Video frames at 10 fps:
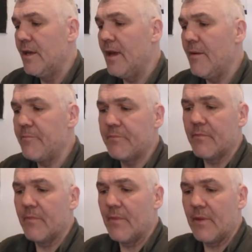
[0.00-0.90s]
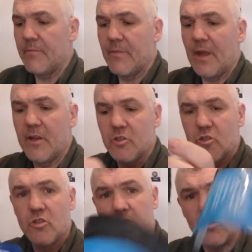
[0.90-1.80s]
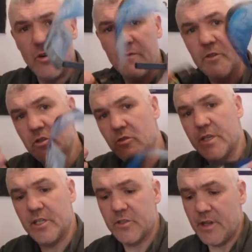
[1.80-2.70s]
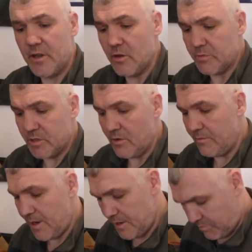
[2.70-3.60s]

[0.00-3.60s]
Yeah, and there's a straw for sucking straight up. So very